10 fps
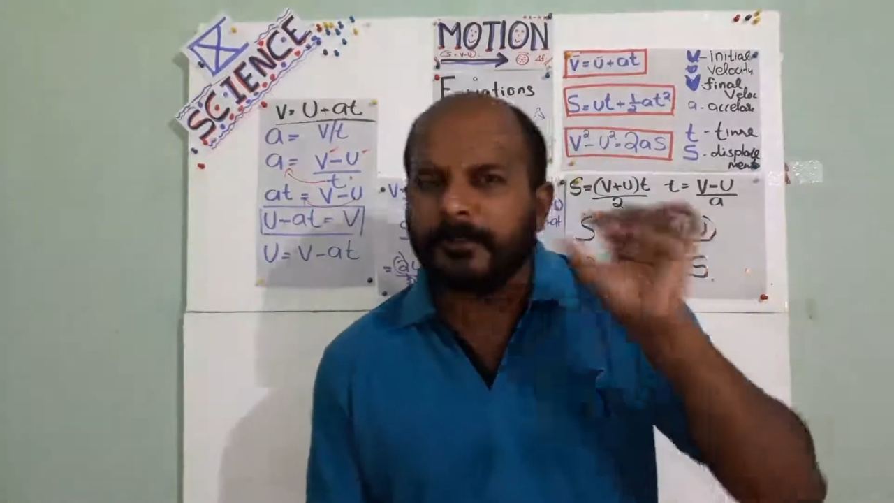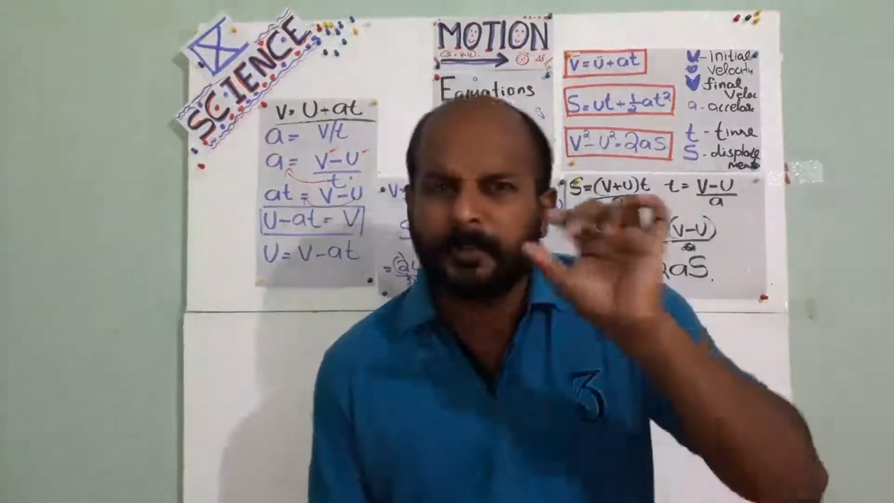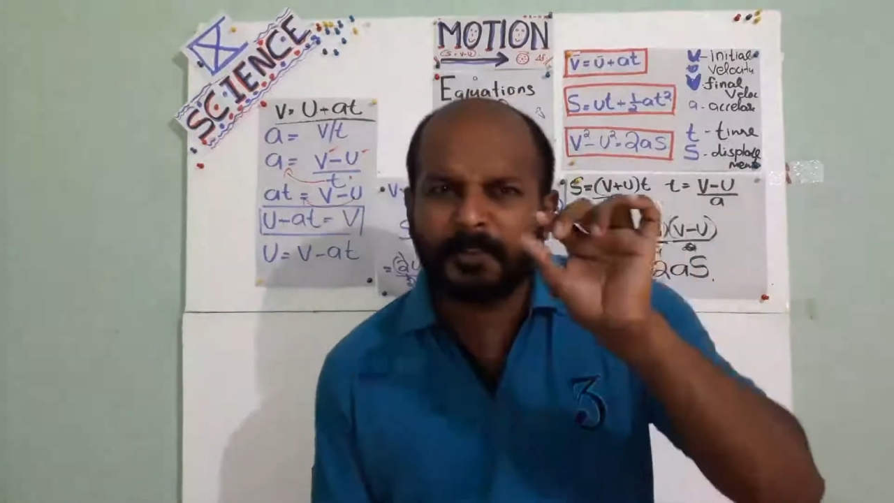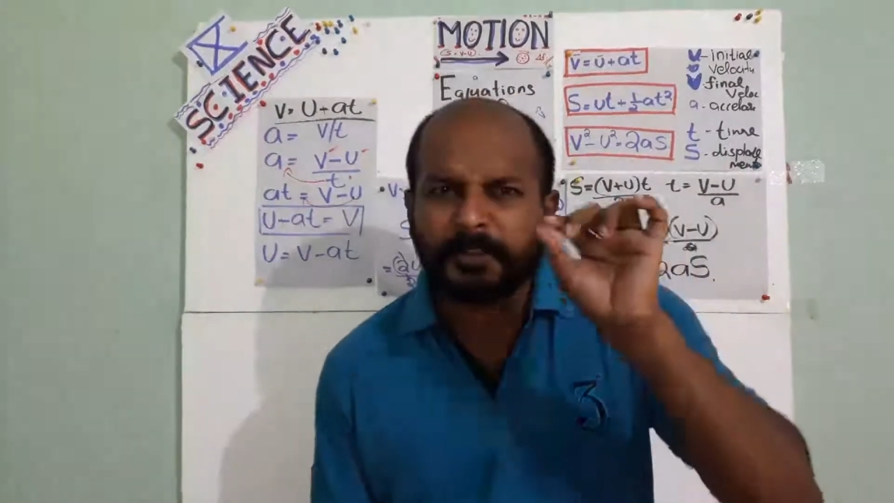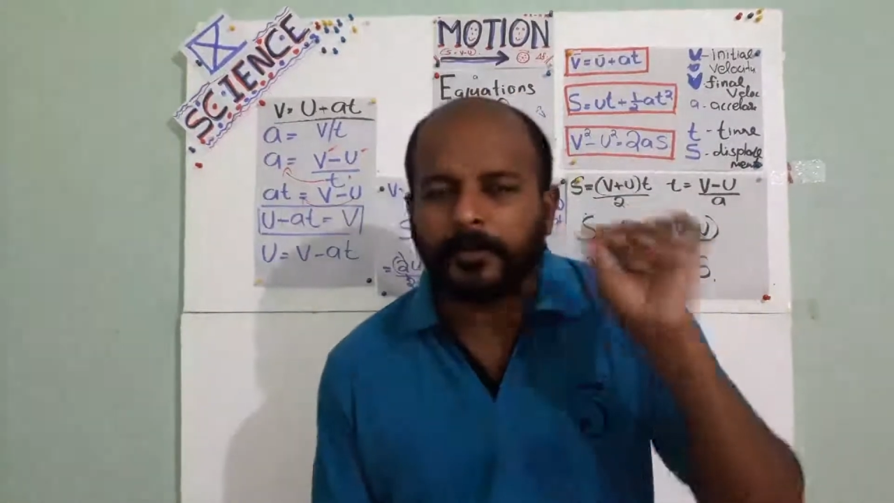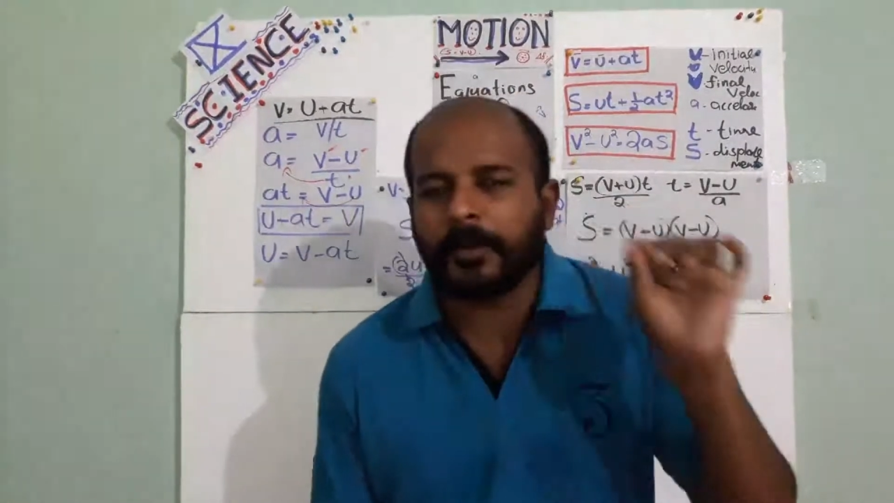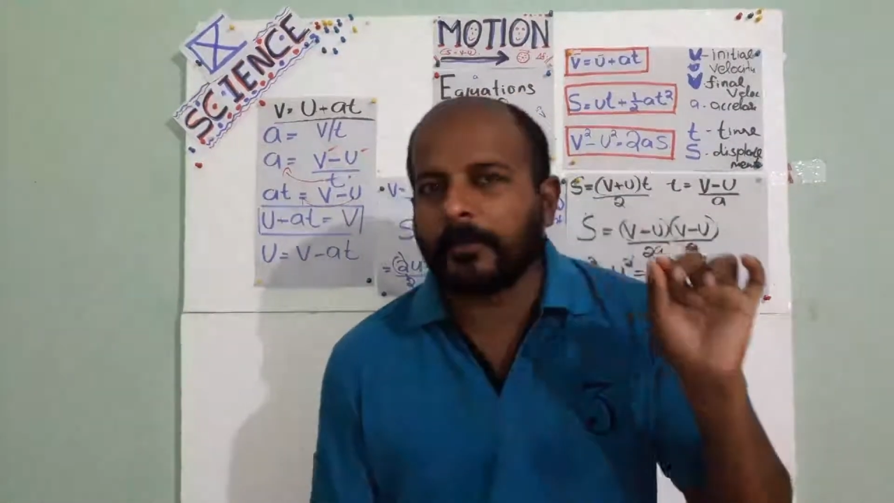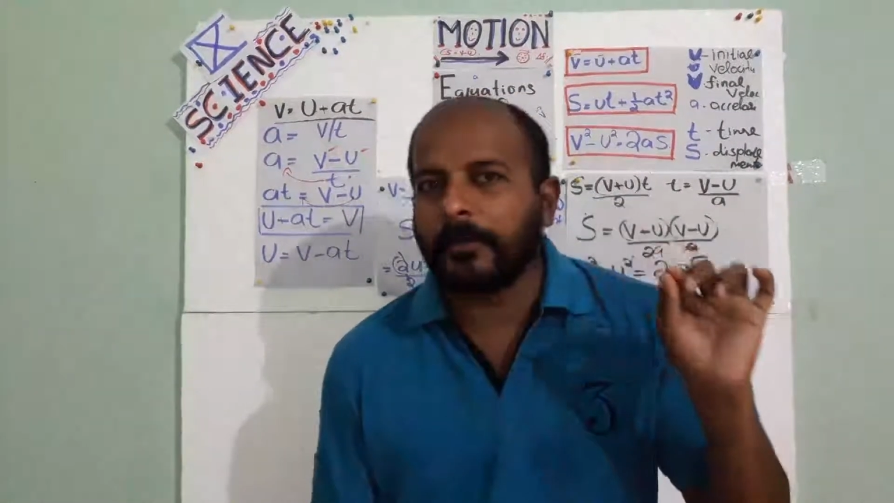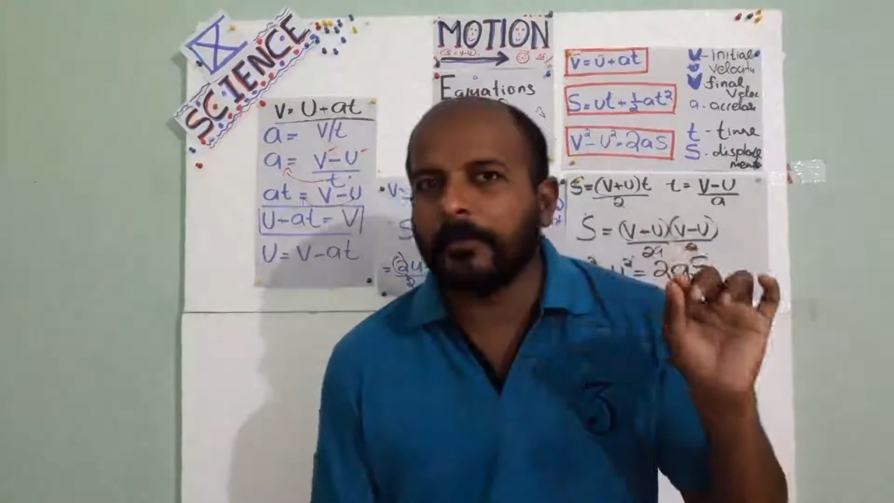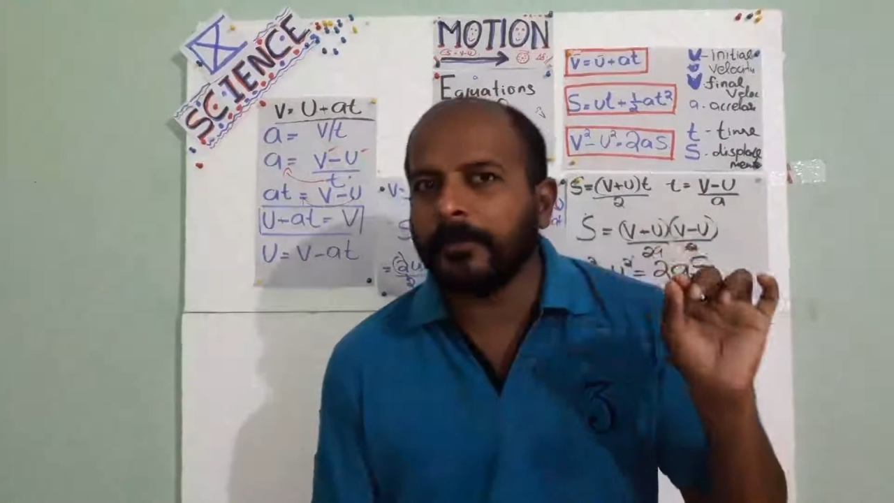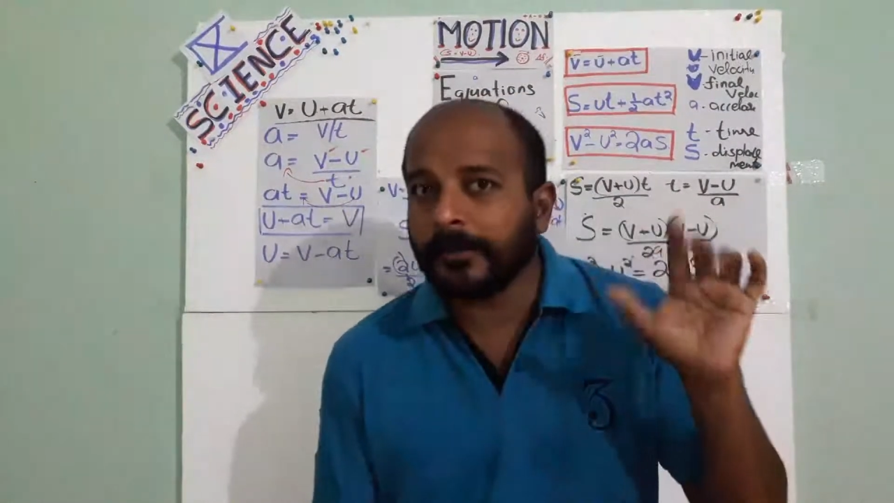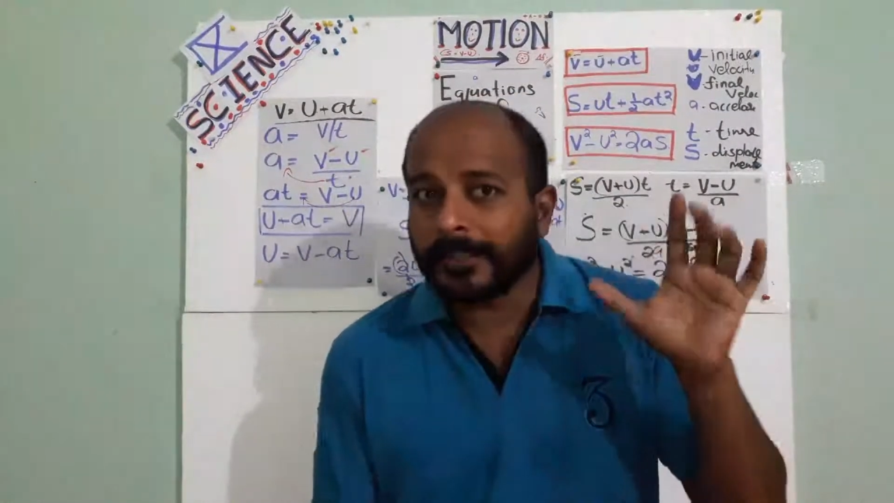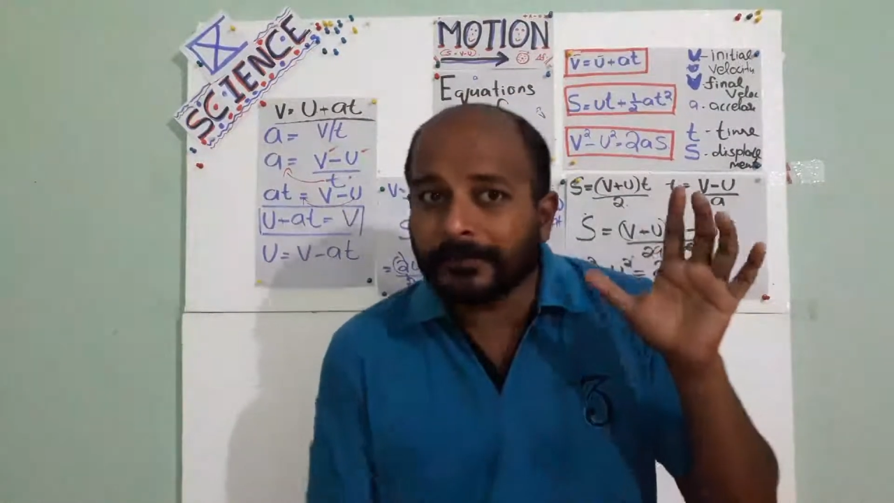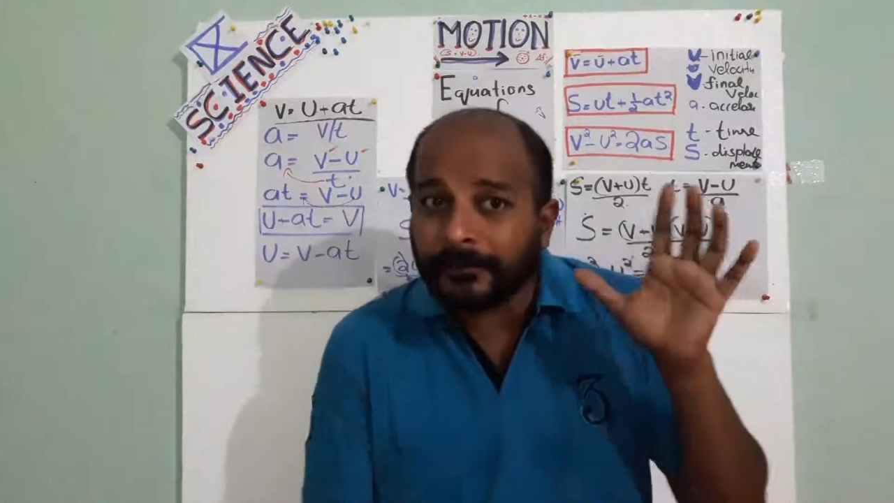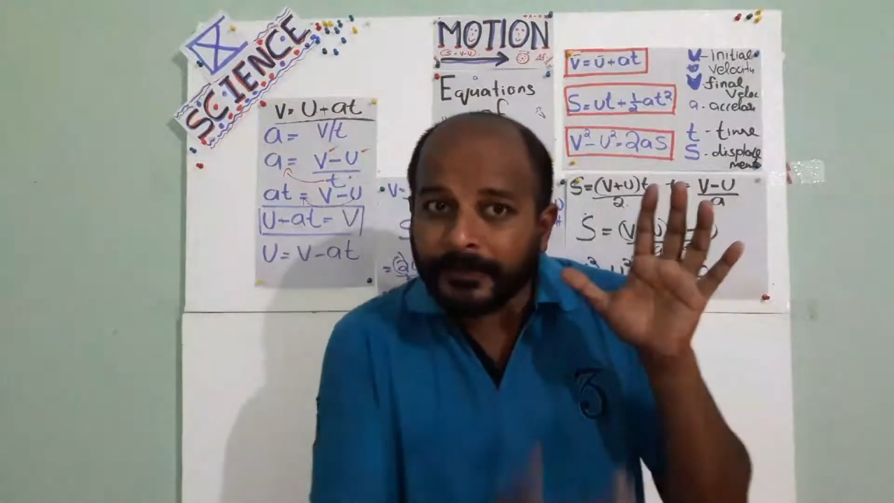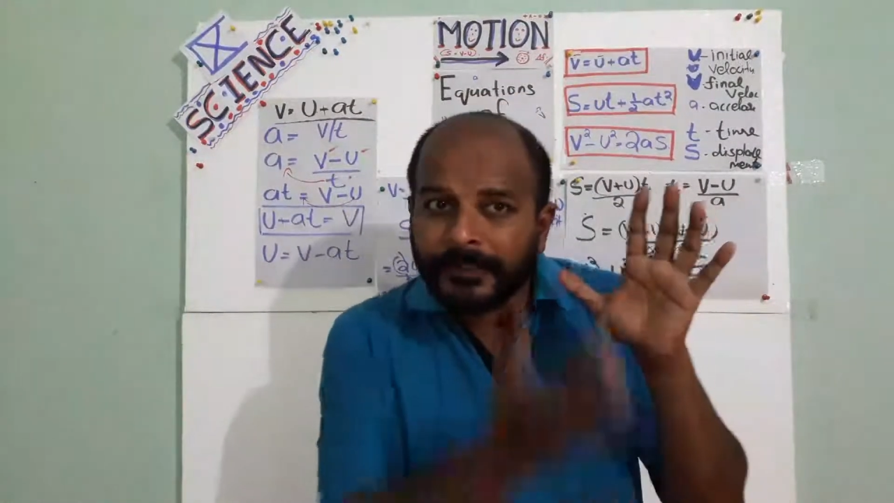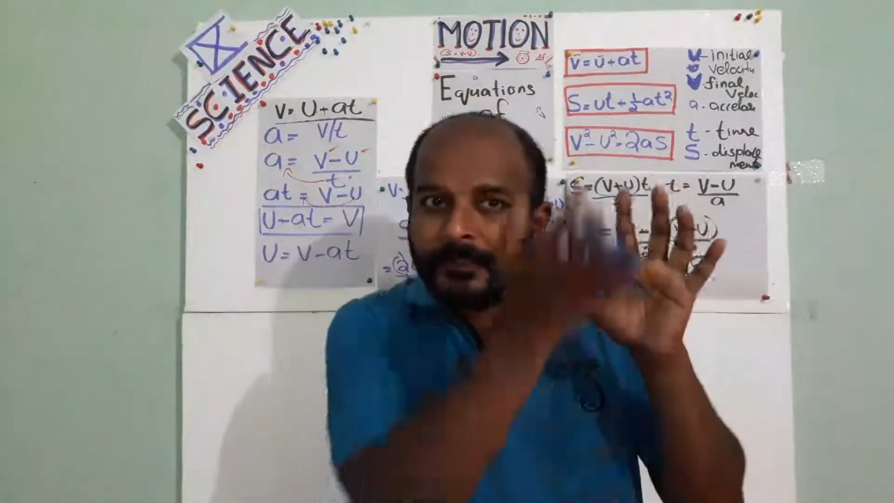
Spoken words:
only small amount, we can feel